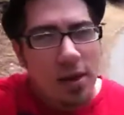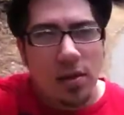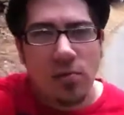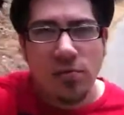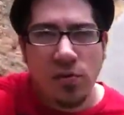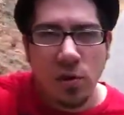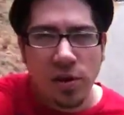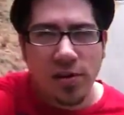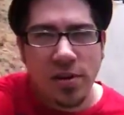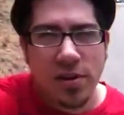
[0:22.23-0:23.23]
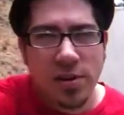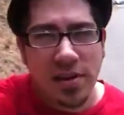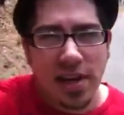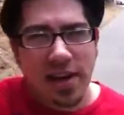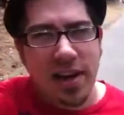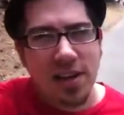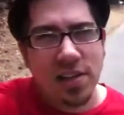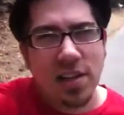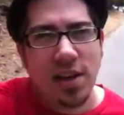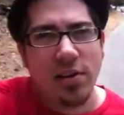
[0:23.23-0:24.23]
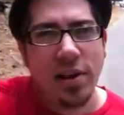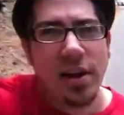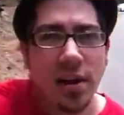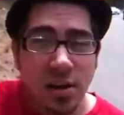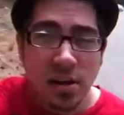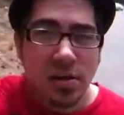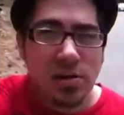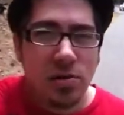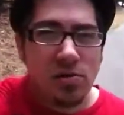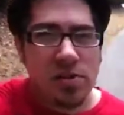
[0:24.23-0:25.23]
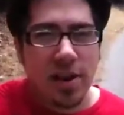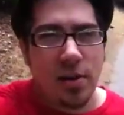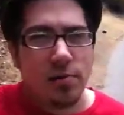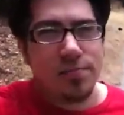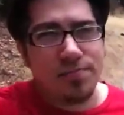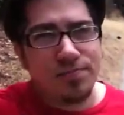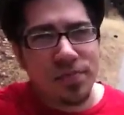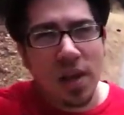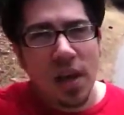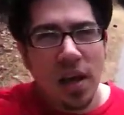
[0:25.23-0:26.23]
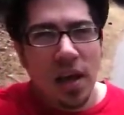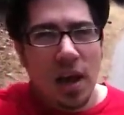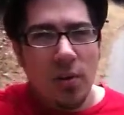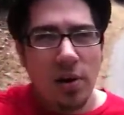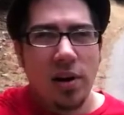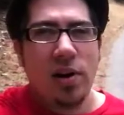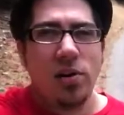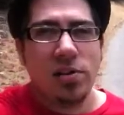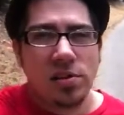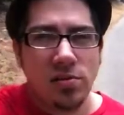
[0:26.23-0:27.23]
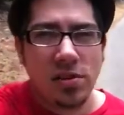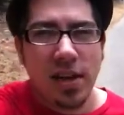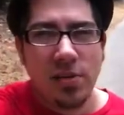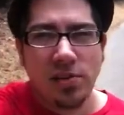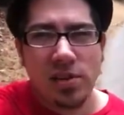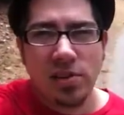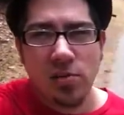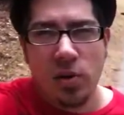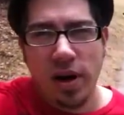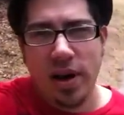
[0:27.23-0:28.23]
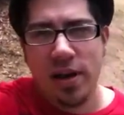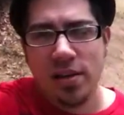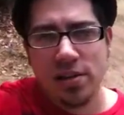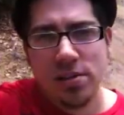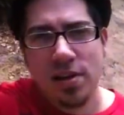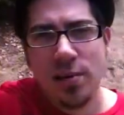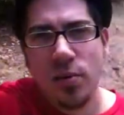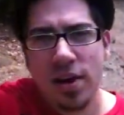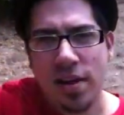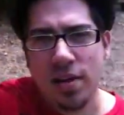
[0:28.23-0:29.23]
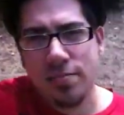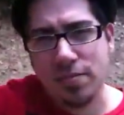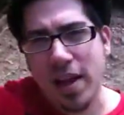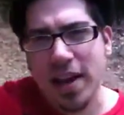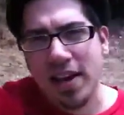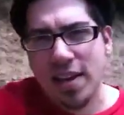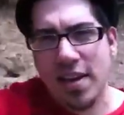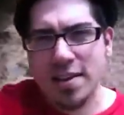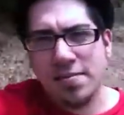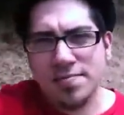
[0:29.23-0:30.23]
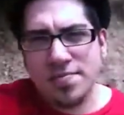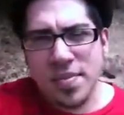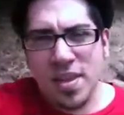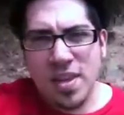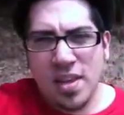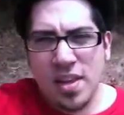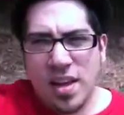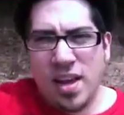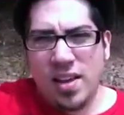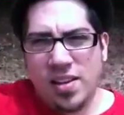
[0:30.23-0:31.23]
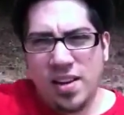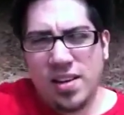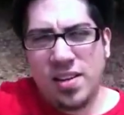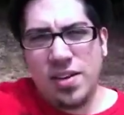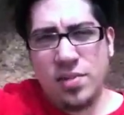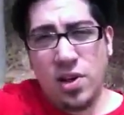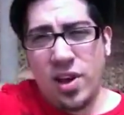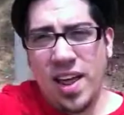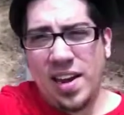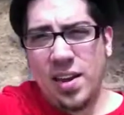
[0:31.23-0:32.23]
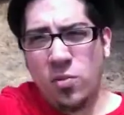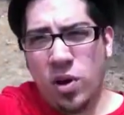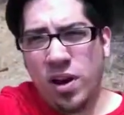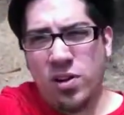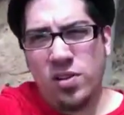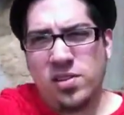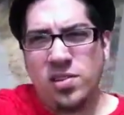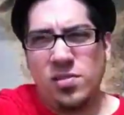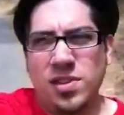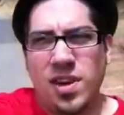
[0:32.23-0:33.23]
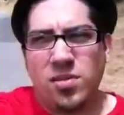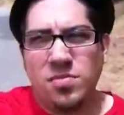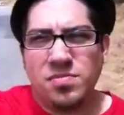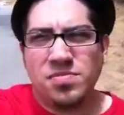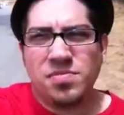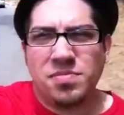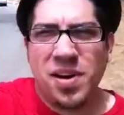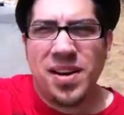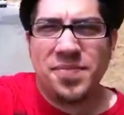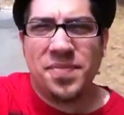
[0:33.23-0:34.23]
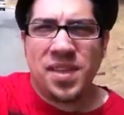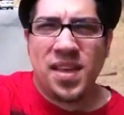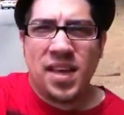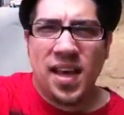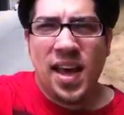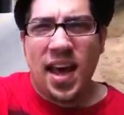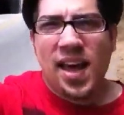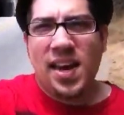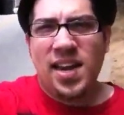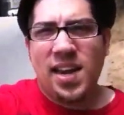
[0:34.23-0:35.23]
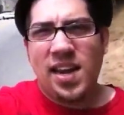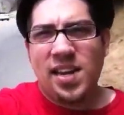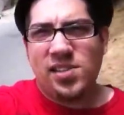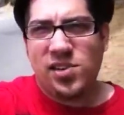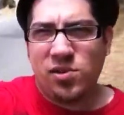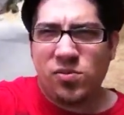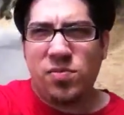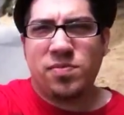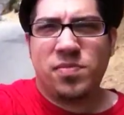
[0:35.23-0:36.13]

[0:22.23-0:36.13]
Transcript: little fort dedicated to the area, Toontown. I wanted to go to Toontown just the same way that Eddie did. And even though Eddie didn't want to go to Toontown, but had he needed to,